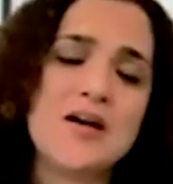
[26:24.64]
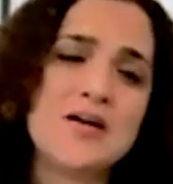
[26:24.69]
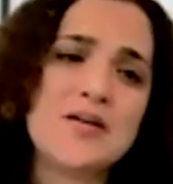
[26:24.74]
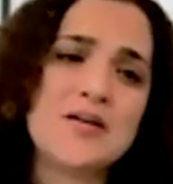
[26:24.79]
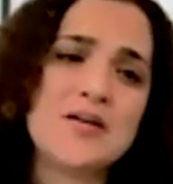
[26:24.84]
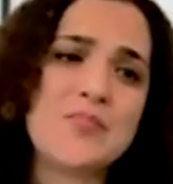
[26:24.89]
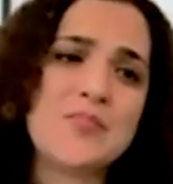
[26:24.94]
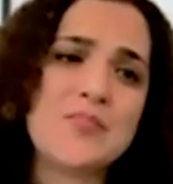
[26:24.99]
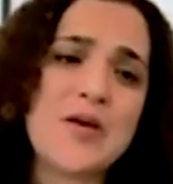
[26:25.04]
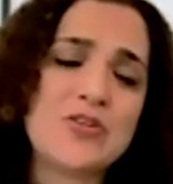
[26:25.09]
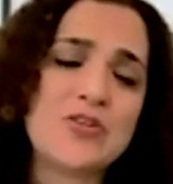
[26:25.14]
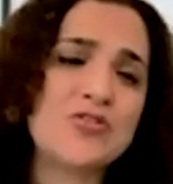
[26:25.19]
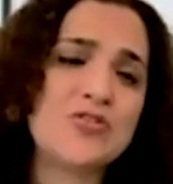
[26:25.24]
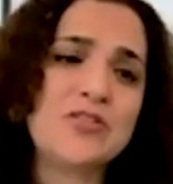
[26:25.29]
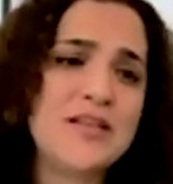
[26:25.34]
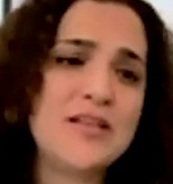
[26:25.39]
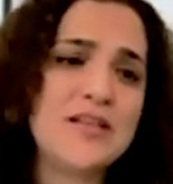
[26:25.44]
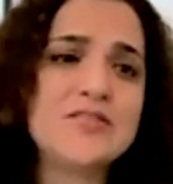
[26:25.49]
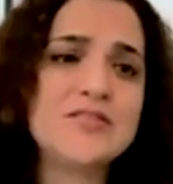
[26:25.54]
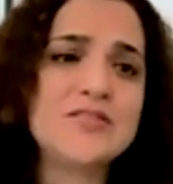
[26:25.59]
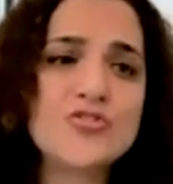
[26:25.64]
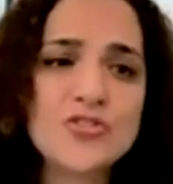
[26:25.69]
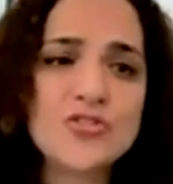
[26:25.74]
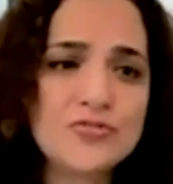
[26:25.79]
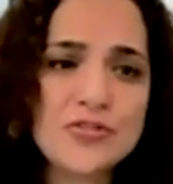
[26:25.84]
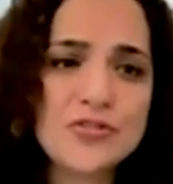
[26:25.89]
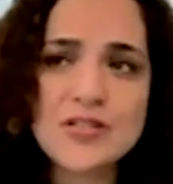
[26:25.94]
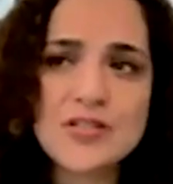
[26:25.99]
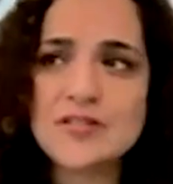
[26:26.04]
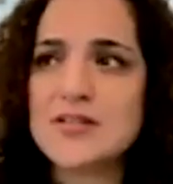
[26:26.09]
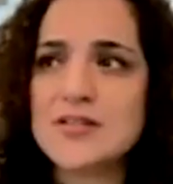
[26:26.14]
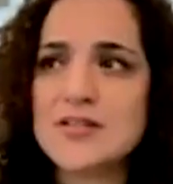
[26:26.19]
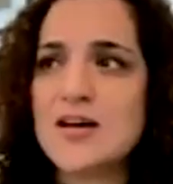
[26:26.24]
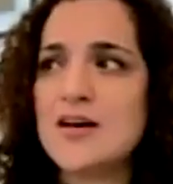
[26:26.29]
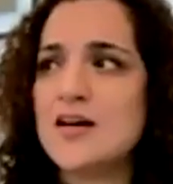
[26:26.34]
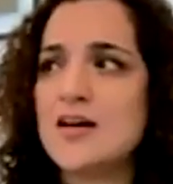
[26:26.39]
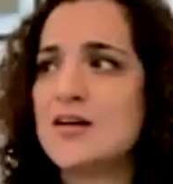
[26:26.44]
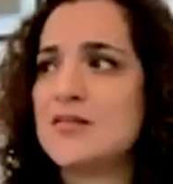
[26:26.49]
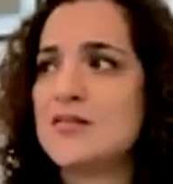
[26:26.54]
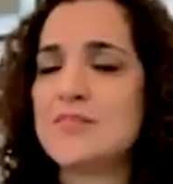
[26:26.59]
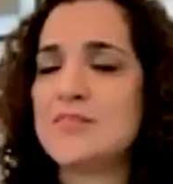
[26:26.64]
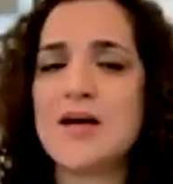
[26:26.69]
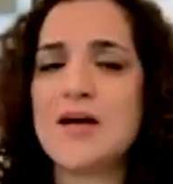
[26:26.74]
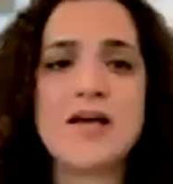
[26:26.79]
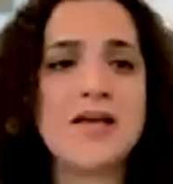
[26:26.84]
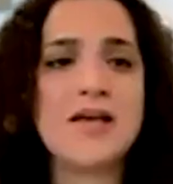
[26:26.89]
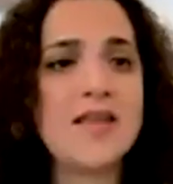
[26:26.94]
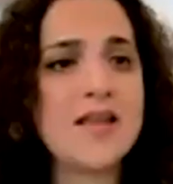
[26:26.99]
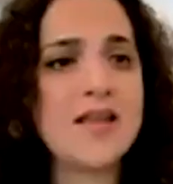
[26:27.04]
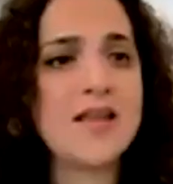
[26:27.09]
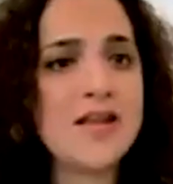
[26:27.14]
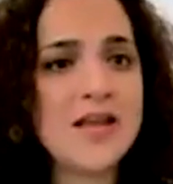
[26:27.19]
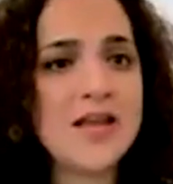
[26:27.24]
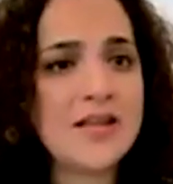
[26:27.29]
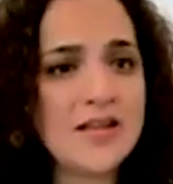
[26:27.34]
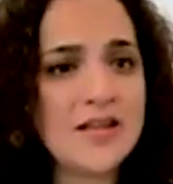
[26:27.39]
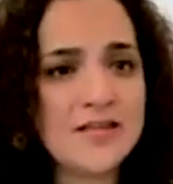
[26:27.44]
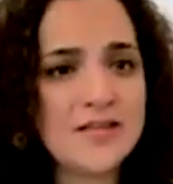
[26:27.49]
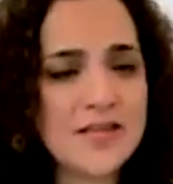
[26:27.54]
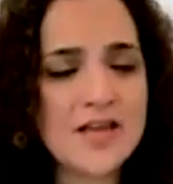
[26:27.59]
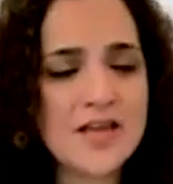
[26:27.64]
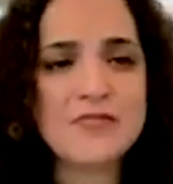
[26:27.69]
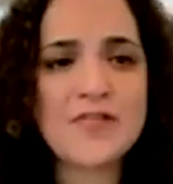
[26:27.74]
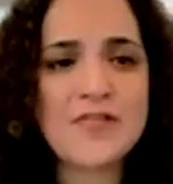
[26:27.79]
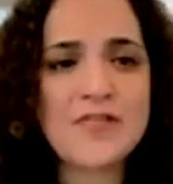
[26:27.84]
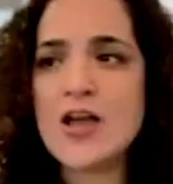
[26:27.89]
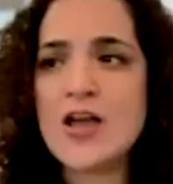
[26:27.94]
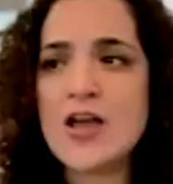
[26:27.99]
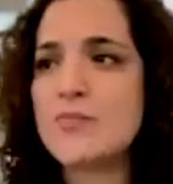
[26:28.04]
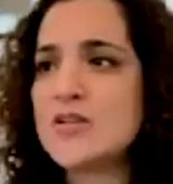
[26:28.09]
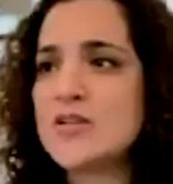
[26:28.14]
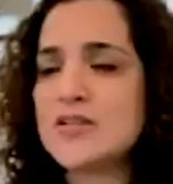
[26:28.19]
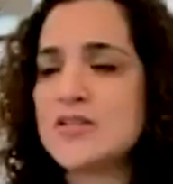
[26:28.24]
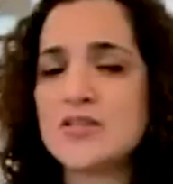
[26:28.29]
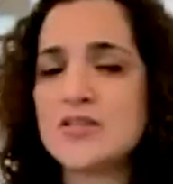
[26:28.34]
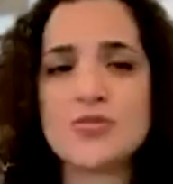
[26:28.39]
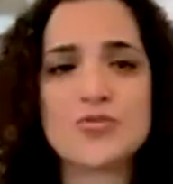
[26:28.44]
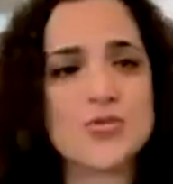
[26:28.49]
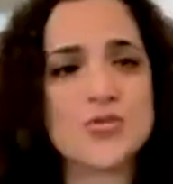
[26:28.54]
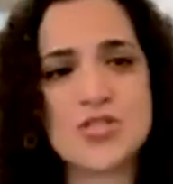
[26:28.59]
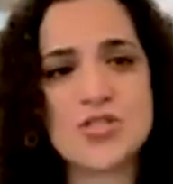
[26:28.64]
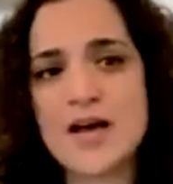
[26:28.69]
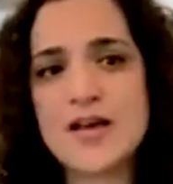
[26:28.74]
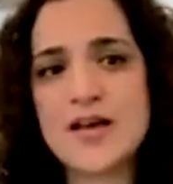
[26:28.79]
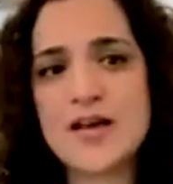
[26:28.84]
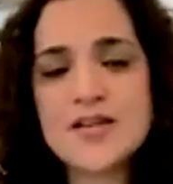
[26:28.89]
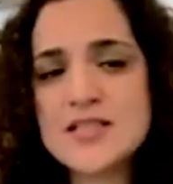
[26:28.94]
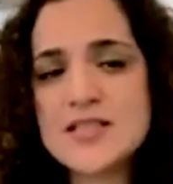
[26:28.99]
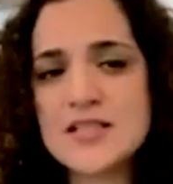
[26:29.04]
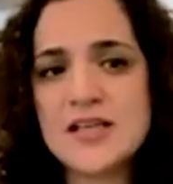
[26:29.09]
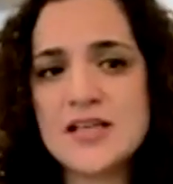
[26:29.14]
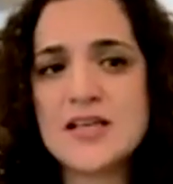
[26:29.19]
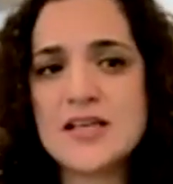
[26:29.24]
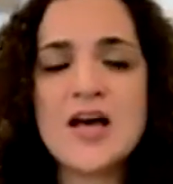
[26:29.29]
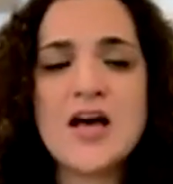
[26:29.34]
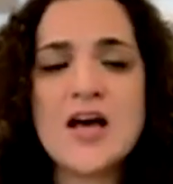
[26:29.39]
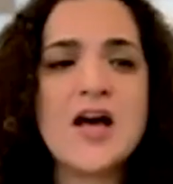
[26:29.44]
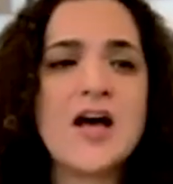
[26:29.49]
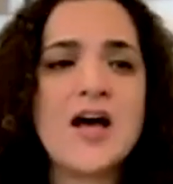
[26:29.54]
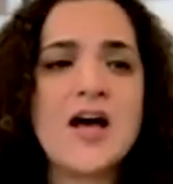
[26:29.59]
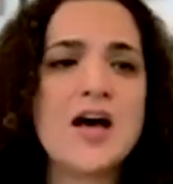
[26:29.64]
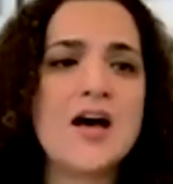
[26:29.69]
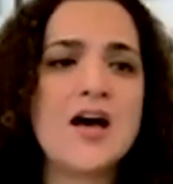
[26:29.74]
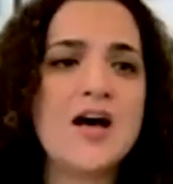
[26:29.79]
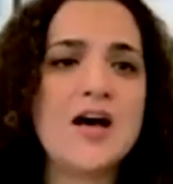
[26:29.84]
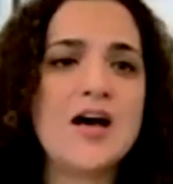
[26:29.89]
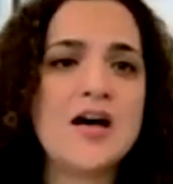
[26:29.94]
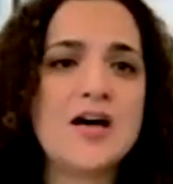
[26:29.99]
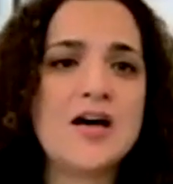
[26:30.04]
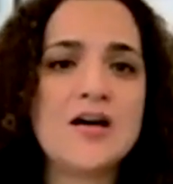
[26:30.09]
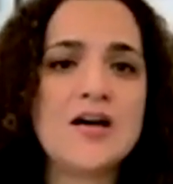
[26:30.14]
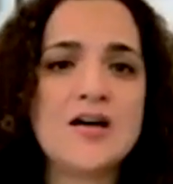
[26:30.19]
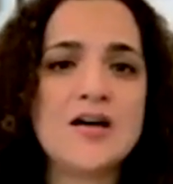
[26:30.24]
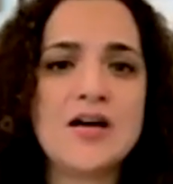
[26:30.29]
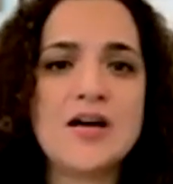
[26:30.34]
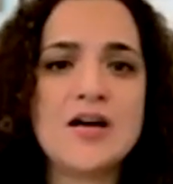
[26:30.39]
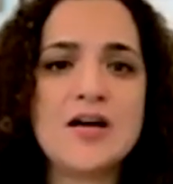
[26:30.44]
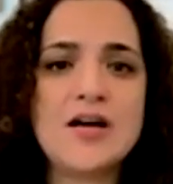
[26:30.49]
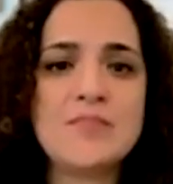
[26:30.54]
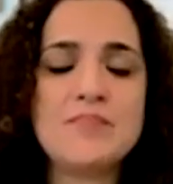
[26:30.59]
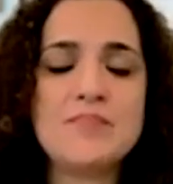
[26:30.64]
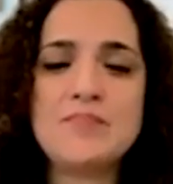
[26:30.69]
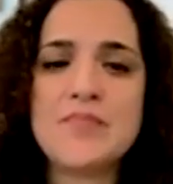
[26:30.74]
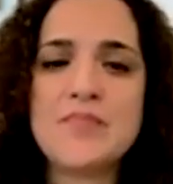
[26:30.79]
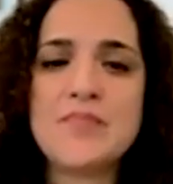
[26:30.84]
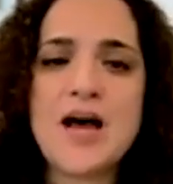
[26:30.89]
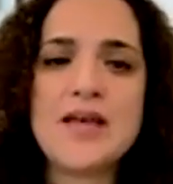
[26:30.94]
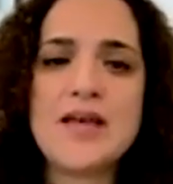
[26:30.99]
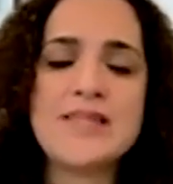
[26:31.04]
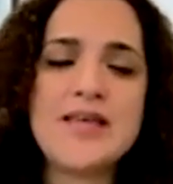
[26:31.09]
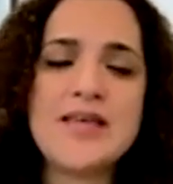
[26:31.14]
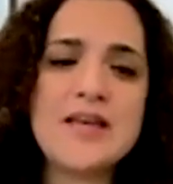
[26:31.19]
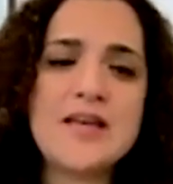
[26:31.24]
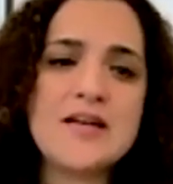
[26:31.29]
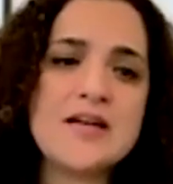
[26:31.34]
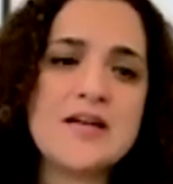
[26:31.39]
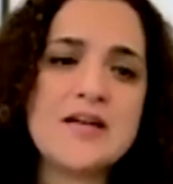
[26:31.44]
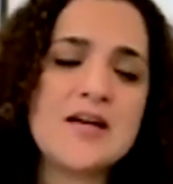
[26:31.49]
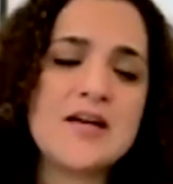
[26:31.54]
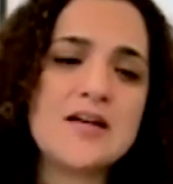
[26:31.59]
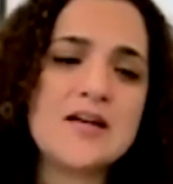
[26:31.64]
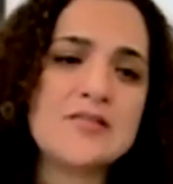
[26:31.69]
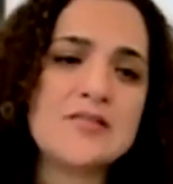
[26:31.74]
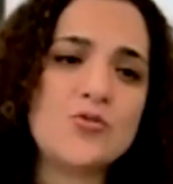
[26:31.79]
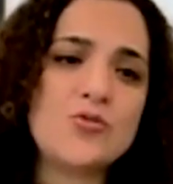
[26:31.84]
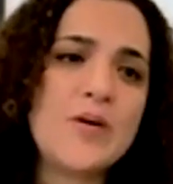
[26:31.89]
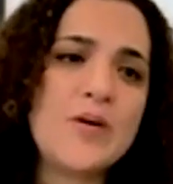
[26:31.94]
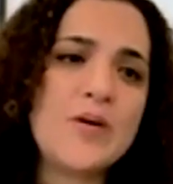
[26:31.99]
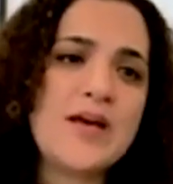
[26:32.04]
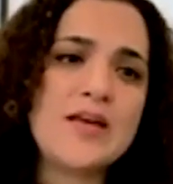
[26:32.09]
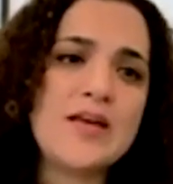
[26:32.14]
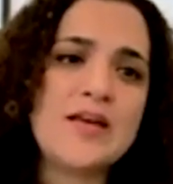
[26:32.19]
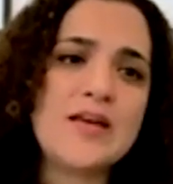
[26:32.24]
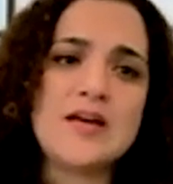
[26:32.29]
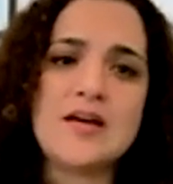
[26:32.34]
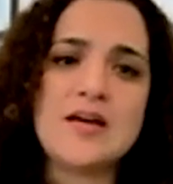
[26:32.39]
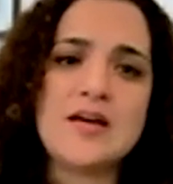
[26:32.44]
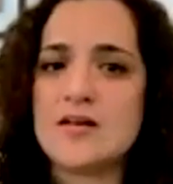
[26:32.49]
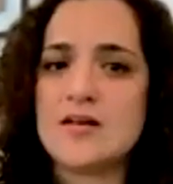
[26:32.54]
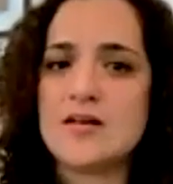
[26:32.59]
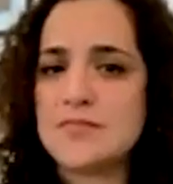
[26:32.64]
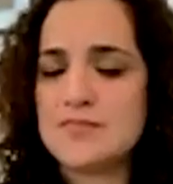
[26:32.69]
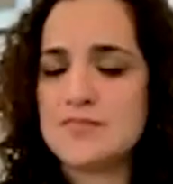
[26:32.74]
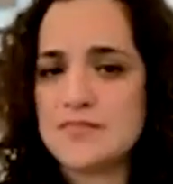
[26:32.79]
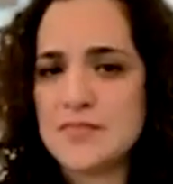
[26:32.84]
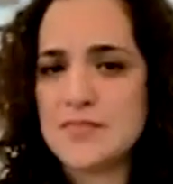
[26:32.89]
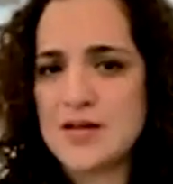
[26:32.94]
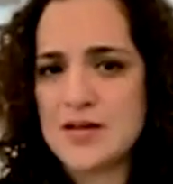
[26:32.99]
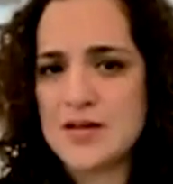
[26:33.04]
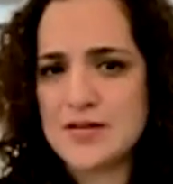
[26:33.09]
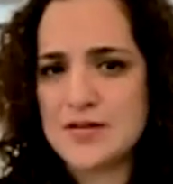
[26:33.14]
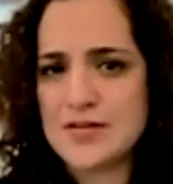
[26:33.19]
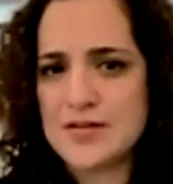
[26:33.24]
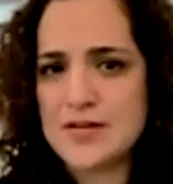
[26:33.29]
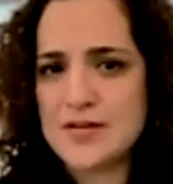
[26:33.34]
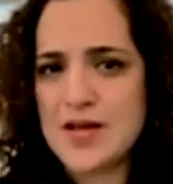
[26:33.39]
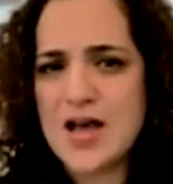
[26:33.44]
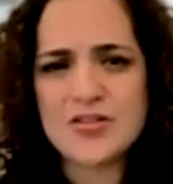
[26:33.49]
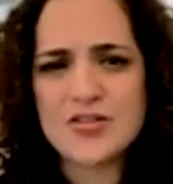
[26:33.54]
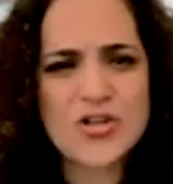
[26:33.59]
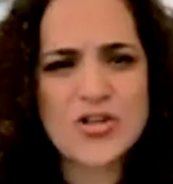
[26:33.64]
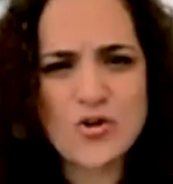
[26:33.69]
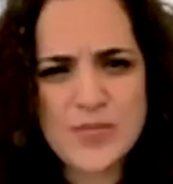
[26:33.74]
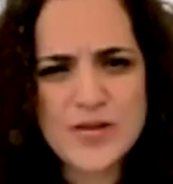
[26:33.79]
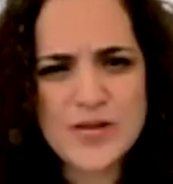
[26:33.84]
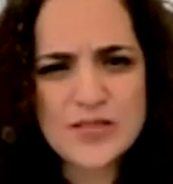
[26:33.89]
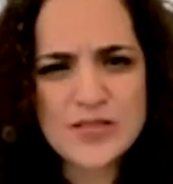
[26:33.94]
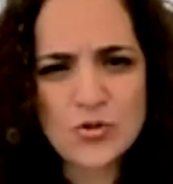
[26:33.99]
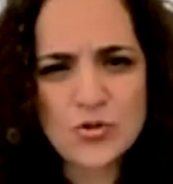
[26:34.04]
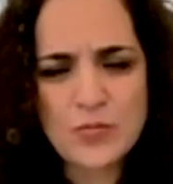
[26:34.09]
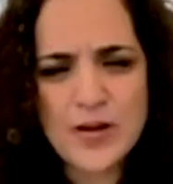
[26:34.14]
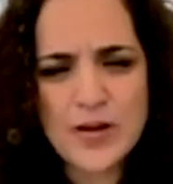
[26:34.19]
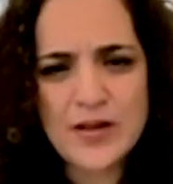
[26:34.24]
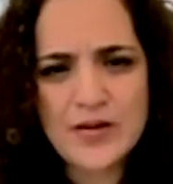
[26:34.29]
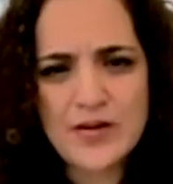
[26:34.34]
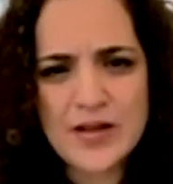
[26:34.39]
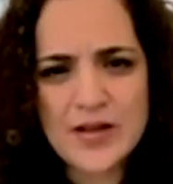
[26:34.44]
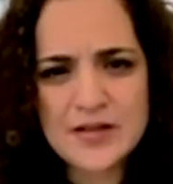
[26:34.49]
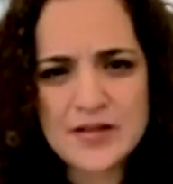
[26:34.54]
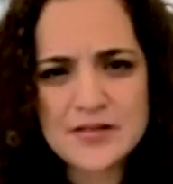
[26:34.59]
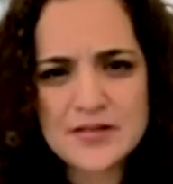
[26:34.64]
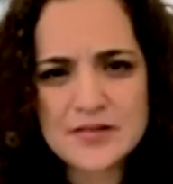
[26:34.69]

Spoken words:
special needs children in the environment, in the society. I think Dubai, Asha, you're based in Dubai, right?